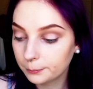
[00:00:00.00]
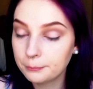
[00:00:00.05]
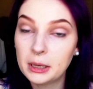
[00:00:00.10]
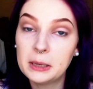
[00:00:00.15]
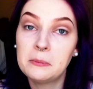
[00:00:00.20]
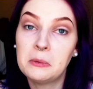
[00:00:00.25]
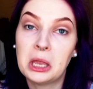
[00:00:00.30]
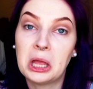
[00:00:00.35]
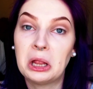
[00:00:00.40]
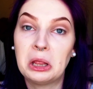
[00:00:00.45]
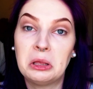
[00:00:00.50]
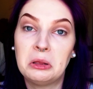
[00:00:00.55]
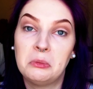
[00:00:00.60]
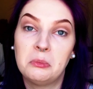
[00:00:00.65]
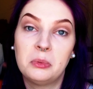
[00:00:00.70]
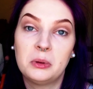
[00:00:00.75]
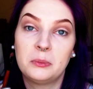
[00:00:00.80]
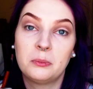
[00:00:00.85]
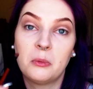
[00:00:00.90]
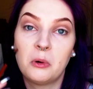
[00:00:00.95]
Maybe a little
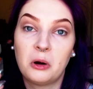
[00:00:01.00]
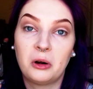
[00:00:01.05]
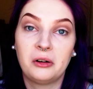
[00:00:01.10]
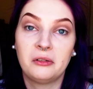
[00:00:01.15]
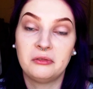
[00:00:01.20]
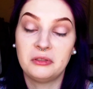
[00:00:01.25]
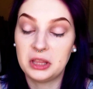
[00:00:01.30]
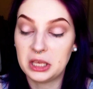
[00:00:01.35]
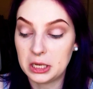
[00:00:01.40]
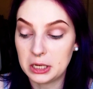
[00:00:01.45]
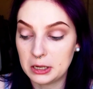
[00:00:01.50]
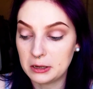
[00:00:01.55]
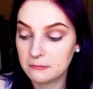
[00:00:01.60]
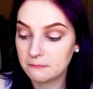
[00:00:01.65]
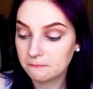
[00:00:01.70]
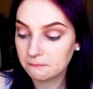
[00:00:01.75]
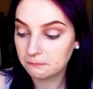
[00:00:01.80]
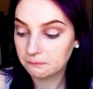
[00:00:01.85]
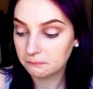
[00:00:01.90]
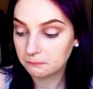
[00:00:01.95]
bit more of the
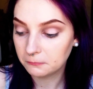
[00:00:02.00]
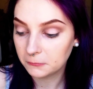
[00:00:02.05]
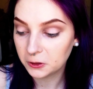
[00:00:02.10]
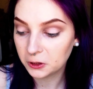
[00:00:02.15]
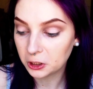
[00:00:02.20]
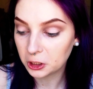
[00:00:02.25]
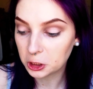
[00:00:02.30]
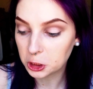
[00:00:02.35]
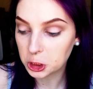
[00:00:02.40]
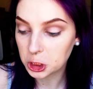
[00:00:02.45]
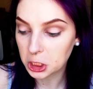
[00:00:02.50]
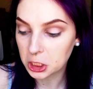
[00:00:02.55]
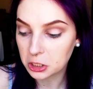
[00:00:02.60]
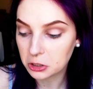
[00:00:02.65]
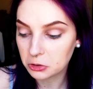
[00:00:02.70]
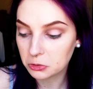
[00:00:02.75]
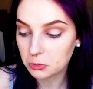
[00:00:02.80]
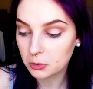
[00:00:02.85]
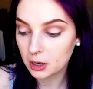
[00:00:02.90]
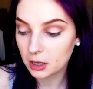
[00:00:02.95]
third shade
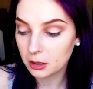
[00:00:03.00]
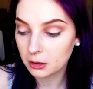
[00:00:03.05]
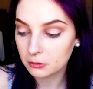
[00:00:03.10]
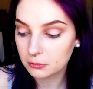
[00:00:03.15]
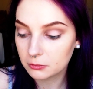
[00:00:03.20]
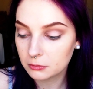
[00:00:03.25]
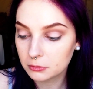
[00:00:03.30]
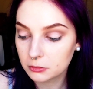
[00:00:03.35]
as well,